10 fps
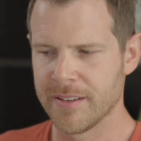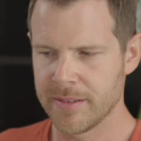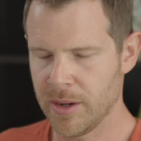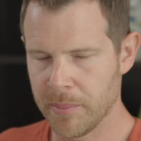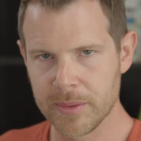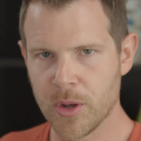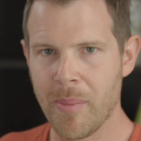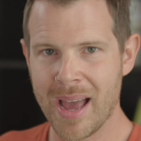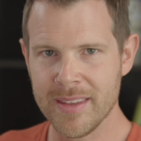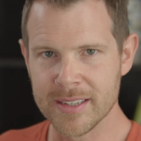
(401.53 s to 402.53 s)
you know, go
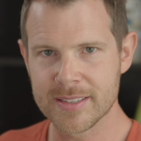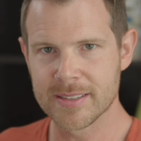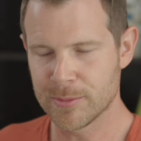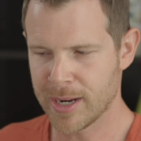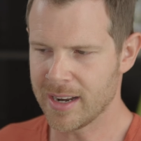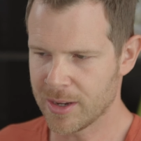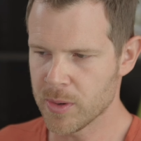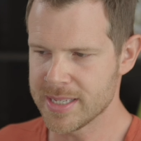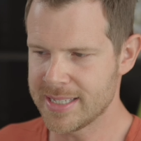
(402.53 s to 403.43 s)
buy this, right? Of course,